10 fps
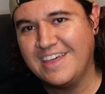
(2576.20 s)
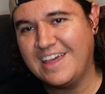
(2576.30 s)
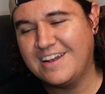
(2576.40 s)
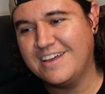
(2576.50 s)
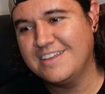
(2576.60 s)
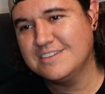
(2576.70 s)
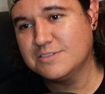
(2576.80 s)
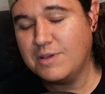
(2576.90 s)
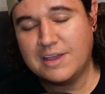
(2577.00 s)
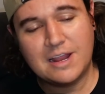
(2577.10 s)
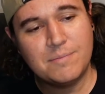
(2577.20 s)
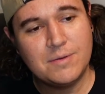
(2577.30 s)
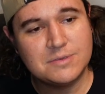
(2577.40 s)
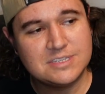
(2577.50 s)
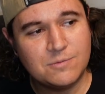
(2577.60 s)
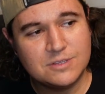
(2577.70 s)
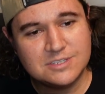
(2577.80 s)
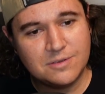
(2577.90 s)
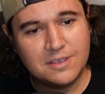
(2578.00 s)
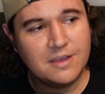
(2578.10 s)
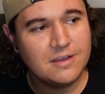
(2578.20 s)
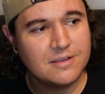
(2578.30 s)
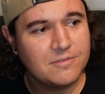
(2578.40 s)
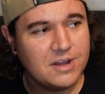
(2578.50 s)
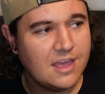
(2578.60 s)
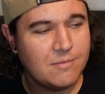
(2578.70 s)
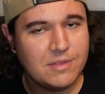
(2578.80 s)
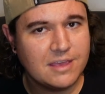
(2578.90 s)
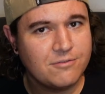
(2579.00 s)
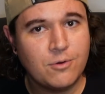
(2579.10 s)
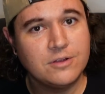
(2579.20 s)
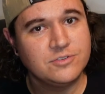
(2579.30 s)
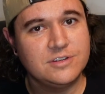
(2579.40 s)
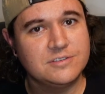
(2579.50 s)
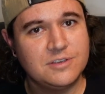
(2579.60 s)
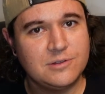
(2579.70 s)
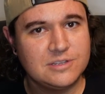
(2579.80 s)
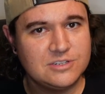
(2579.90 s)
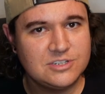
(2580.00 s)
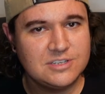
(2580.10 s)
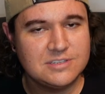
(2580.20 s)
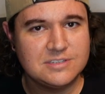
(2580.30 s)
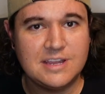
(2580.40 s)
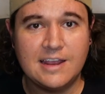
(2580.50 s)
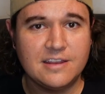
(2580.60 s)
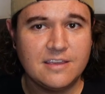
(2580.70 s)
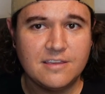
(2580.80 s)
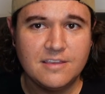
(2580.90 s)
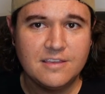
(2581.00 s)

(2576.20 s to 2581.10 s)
And he says, why could I be with someone so young when I am like 400 years old and she's 90?